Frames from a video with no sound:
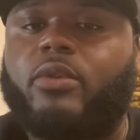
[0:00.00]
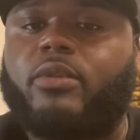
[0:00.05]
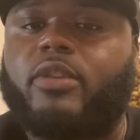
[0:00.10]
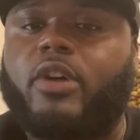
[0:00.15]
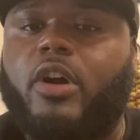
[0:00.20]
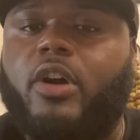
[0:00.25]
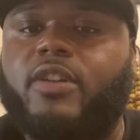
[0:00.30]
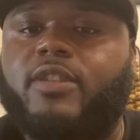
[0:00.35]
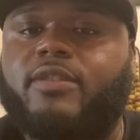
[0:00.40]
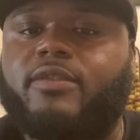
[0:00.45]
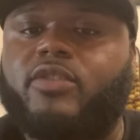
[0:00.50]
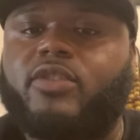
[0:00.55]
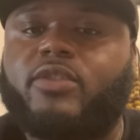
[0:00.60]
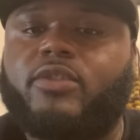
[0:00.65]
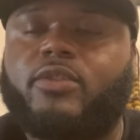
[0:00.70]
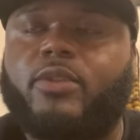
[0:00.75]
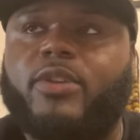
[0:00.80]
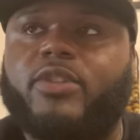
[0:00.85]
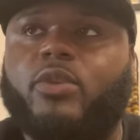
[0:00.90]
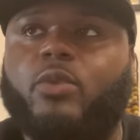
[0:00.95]
our
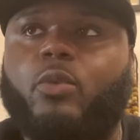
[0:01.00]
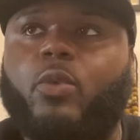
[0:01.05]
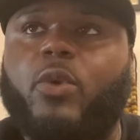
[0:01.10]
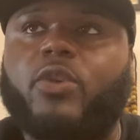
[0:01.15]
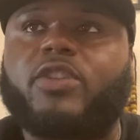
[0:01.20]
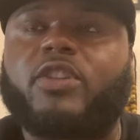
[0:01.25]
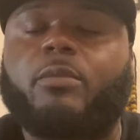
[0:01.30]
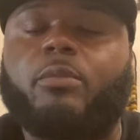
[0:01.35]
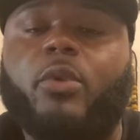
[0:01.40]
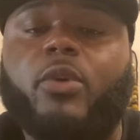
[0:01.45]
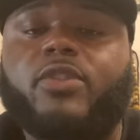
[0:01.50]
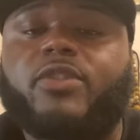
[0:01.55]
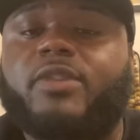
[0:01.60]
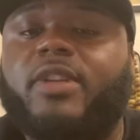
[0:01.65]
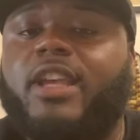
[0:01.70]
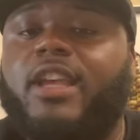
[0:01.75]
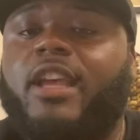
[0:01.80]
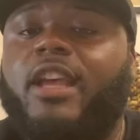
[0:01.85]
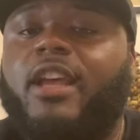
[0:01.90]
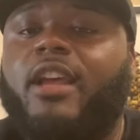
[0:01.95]
choice of worship. Most
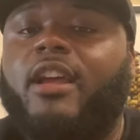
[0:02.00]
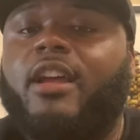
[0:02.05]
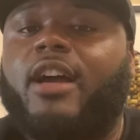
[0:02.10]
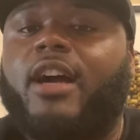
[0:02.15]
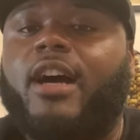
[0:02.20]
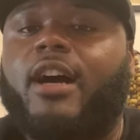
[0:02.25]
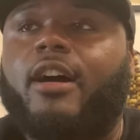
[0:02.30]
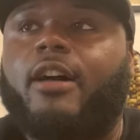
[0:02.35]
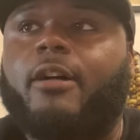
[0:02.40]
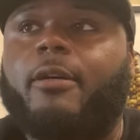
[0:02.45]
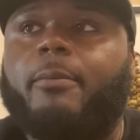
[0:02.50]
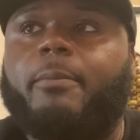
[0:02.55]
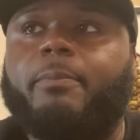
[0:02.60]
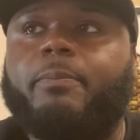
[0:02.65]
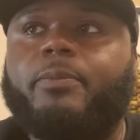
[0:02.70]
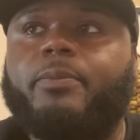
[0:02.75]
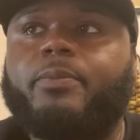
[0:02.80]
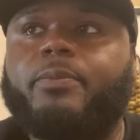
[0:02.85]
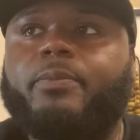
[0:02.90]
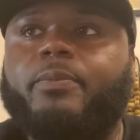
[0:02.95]

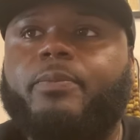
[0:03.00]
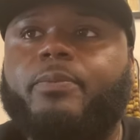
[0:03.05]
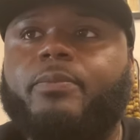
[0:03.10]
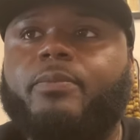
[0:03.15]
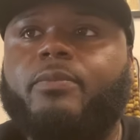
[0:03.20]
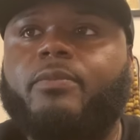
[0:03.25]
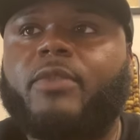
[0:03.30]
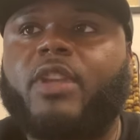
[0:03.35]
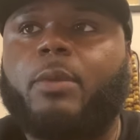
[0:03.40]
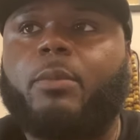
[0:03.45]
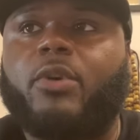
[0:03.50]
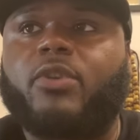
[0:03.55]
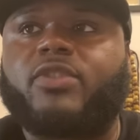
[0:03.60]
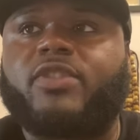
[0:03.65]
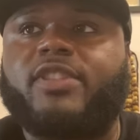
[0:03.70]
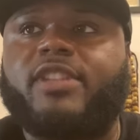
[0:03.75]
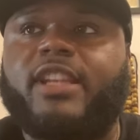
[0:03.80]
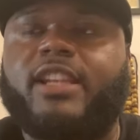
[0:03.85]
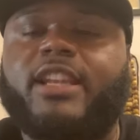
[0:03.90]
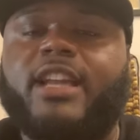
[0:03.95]

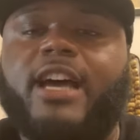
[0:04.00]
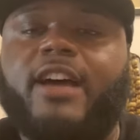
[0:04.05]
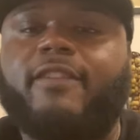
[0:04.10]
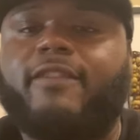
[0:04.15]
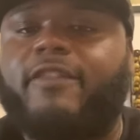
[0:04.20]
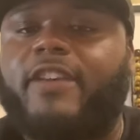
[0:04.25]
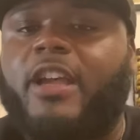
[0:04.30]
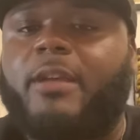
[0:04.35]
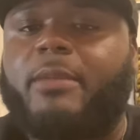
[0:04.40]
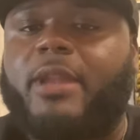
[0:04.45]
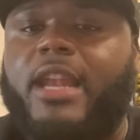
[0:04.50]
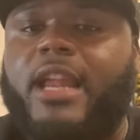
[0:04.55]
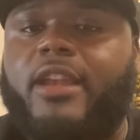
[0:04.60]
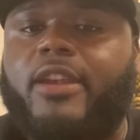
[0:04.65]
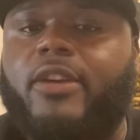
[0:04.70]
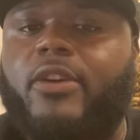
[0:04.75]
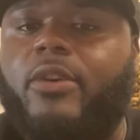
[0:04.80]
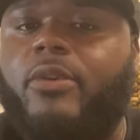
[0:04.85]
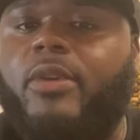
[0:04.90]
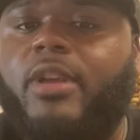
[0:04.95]
D9 fam that I
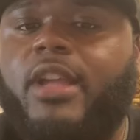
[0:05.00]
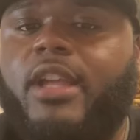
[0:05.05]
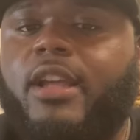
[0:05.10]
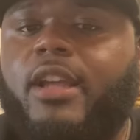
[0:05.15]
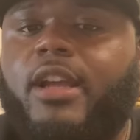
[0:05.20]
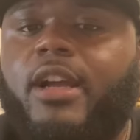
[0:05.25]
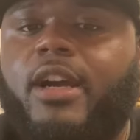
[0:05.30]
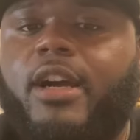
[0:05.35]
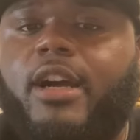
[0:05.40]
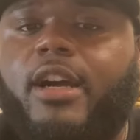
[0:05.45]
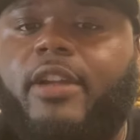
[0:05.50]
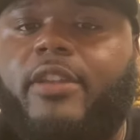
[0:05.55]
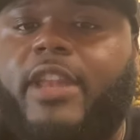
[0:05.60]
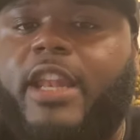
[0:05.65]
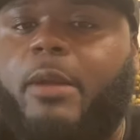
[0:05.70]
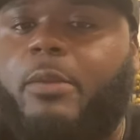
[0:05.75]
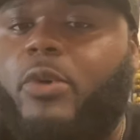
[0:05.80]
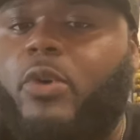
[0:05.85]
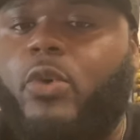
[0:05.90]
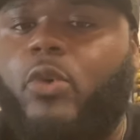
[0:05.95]
know that
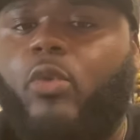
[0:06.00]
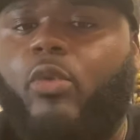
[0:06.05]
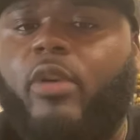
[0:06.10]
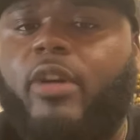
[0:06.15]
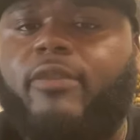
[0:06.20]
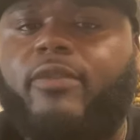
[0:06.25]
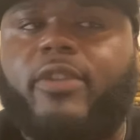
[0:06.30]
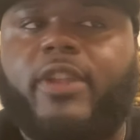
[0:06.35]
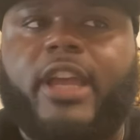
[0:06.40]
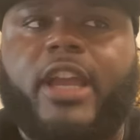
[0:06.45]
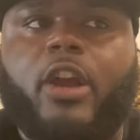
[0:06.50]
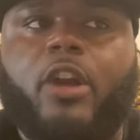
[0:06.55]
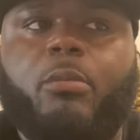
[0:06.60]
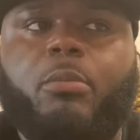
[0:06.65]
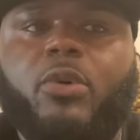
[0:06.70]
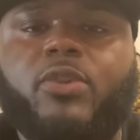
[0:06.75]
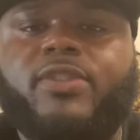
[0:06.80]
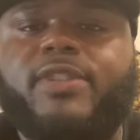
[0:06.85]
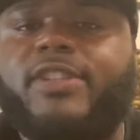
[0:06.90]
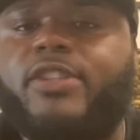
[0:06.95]
I'm cool with are
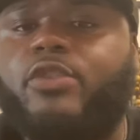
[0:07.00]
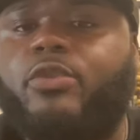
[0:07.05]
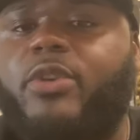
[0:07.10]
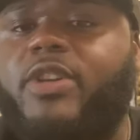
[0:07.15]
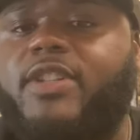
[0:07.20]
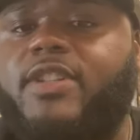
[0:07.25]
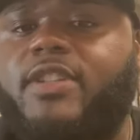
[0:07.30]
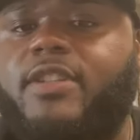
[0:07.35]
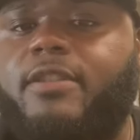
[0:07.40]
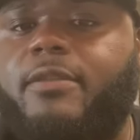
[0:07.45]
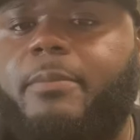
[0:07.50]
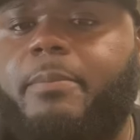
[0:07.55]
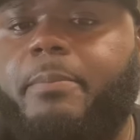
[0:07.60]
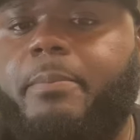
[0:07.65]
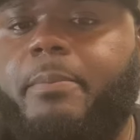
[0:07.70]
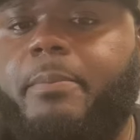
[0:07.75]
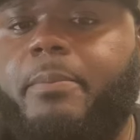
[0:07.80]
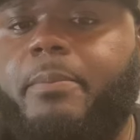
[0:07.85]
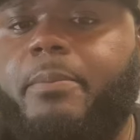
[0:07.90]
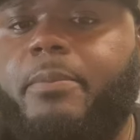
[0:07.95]
mostly Christian.
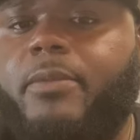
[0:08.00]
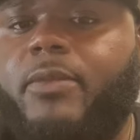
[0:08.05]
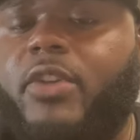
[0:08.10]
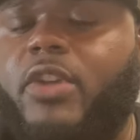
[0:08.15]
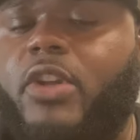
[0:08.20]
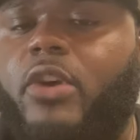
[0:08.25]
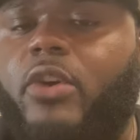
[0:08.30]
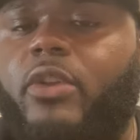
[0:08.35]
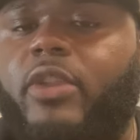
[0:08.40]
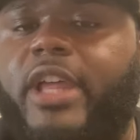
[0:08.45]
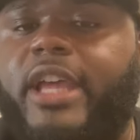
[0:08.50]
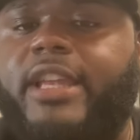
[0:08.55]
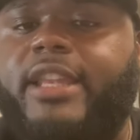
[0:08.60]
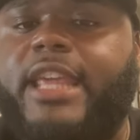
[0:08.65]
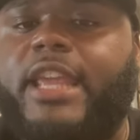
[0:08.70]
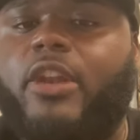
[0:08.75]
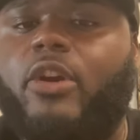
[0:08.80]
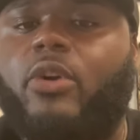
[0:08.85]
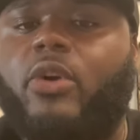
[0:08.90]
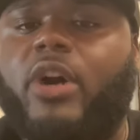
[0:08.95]
They
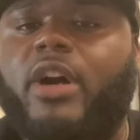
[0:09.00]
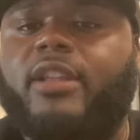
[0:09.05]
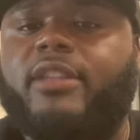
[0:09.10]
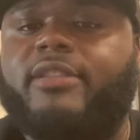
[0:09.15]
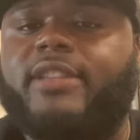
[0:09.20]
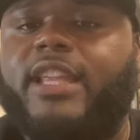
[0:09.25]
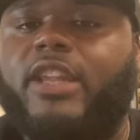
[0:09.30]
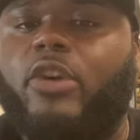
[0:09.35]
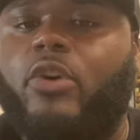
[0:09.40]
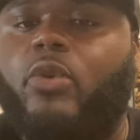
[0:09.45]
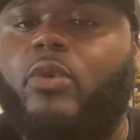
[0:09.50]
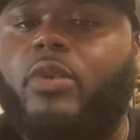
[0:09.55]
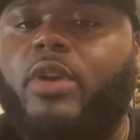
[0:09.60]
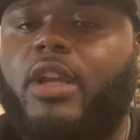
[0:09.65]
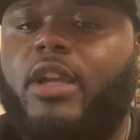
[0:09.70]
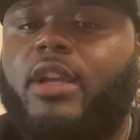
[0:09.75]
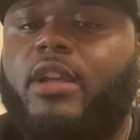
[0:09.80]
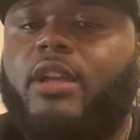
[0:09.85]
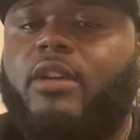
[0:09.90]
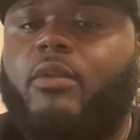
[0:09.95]
don't
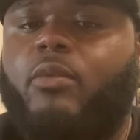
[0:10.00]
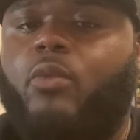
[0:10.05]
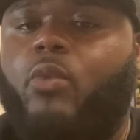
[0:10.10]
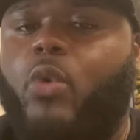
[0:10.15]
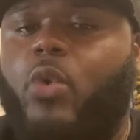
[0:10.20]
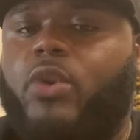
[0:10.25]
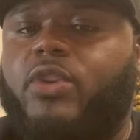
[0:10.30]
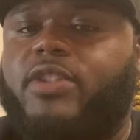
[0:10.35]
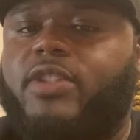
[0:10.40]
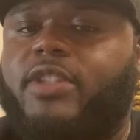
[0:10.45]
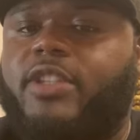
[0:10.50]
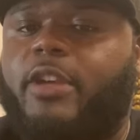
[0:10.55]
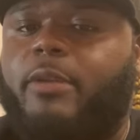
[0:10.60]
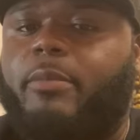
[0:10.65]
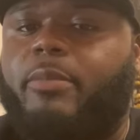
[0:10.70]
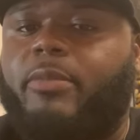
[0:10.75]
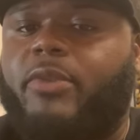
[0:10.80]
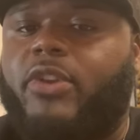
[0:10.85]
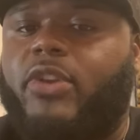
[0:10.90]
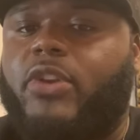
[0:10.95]

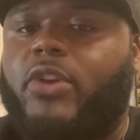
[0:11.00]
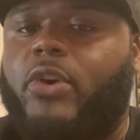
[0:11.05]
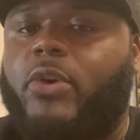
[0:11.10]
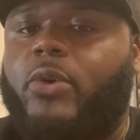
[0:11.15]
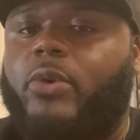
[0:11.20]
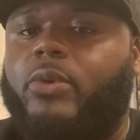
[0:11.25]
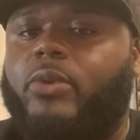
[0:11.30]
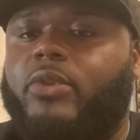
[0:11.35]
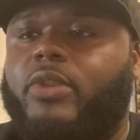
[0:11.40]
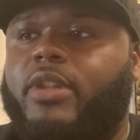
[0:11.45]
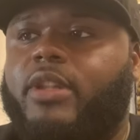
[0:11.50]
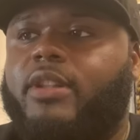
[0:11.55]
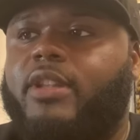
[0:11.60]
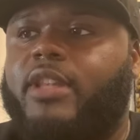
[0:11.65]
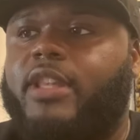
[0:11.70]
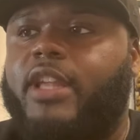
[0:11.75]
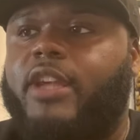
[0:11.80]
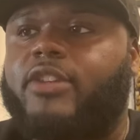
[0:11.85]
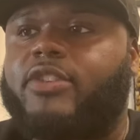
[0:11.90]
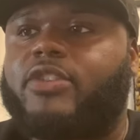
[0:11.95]
worship
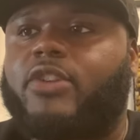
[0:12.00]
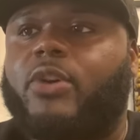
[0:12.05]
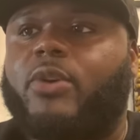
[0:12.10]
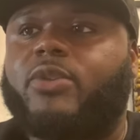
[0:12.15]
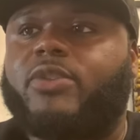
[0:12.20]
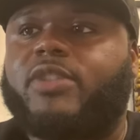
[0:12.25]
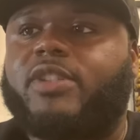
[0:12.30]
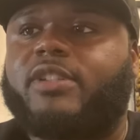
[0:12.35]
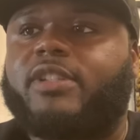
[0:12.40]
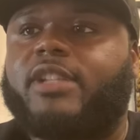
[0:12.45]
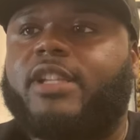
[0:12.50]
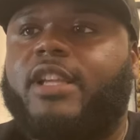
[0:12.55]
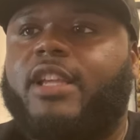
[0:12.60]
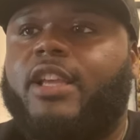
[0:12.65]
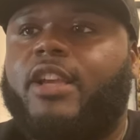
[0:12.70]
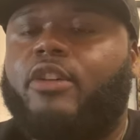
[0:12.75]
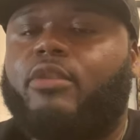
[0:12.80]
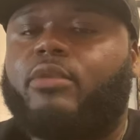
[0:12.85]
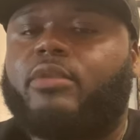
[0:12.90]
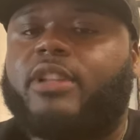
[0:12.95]
their chosen
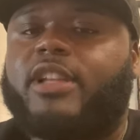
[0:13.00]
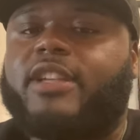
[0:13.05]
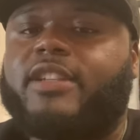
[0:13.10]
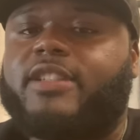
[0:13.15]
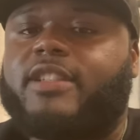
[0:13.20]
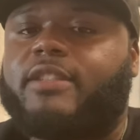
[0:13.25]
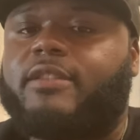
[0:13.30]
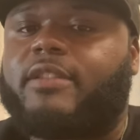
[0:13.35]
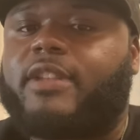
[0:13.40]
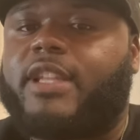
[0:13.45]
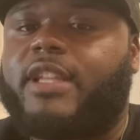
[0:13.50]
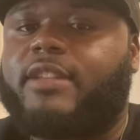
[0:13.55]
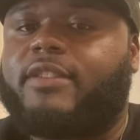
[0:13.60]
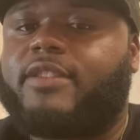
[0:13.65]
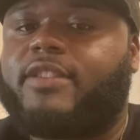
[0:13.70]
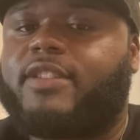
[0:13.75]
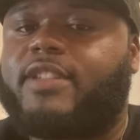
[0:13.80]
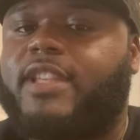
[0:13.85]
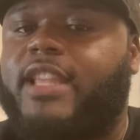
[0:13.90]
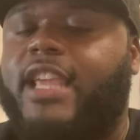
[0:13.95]
religion
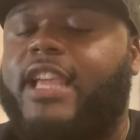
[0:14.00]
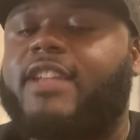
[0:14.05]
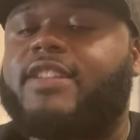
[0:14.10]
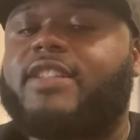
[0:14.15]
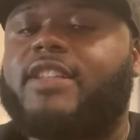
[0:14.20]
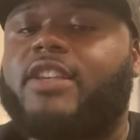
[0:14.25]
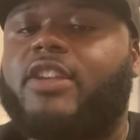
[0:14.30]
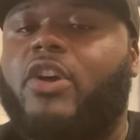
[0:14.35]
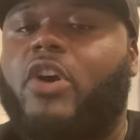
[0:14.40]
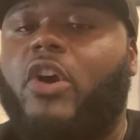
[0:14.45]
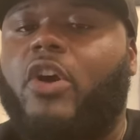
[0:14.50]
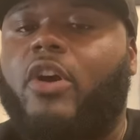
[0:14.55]
deity,